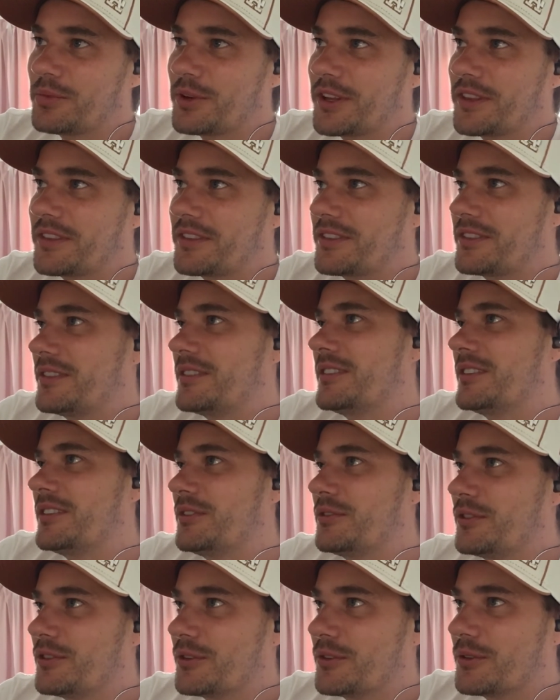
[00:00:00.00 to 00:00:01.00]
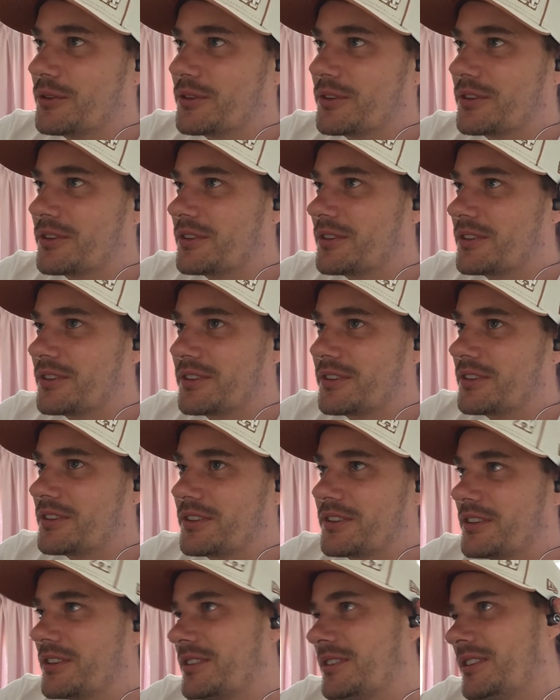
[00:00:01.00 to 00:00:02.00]
But if you
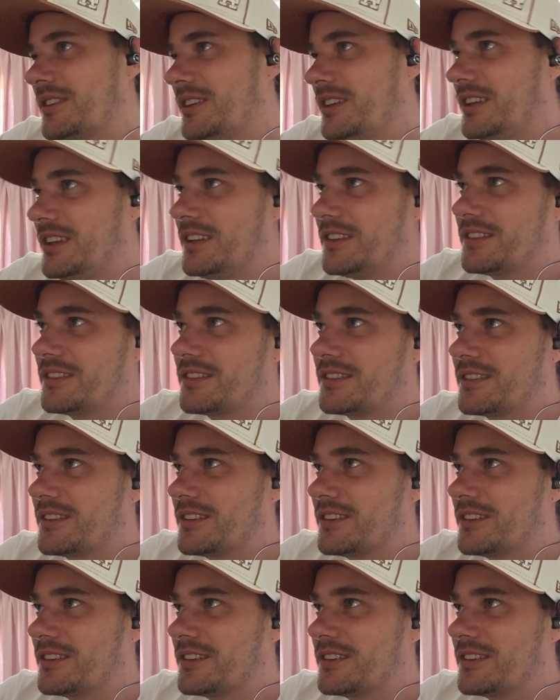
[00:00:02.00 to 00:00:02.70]
eat